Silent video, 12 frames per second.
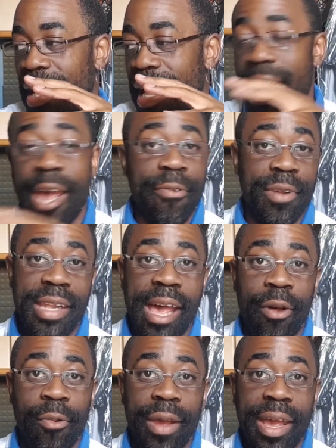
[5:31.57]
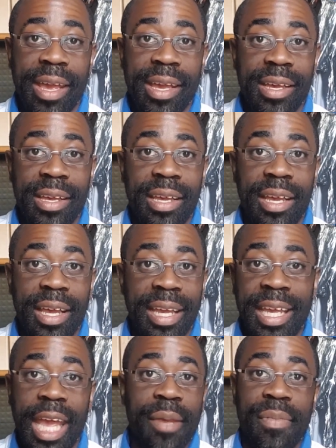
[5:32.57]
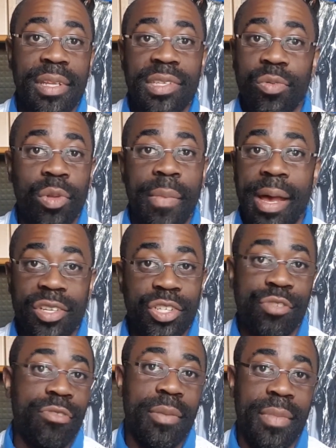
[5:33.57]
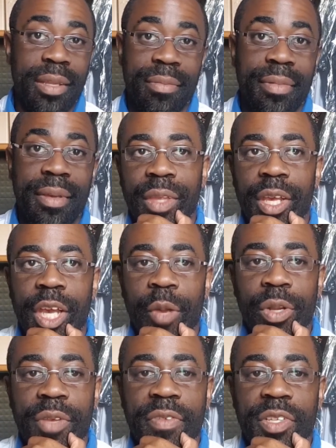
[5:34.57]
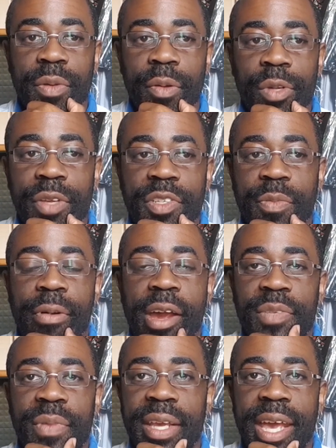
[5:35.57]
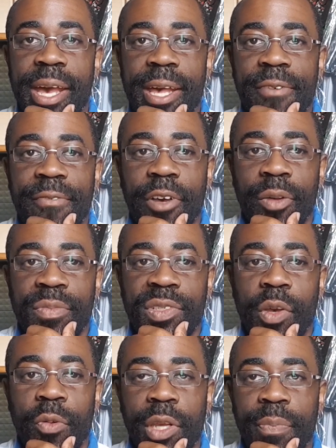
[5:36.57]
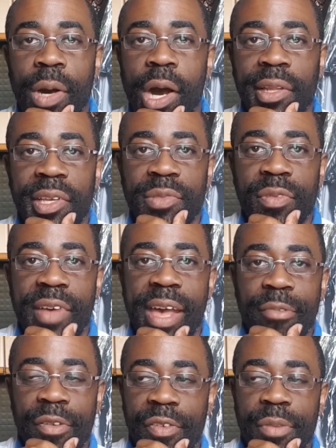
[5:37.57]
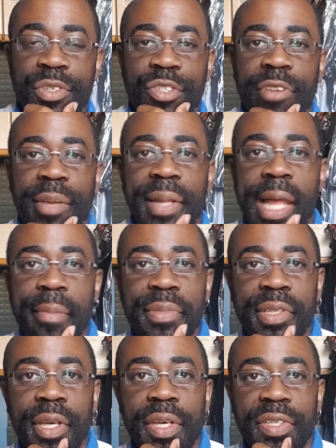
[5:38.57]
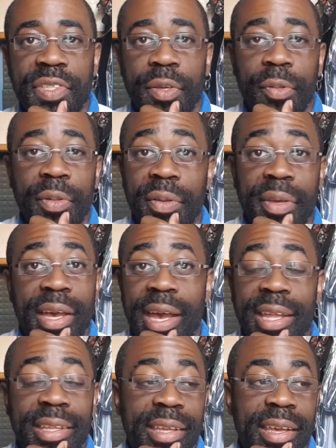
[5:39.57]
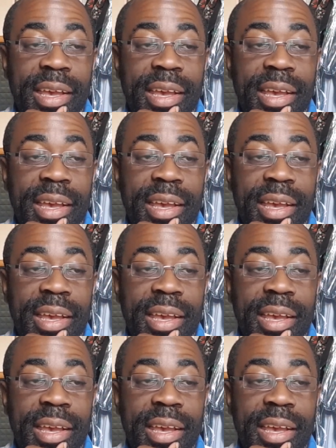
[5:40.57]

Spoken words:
era now where gaming is all about streaming. It wouldn't even surprise me, if Sony partners with Streamlabs soon, and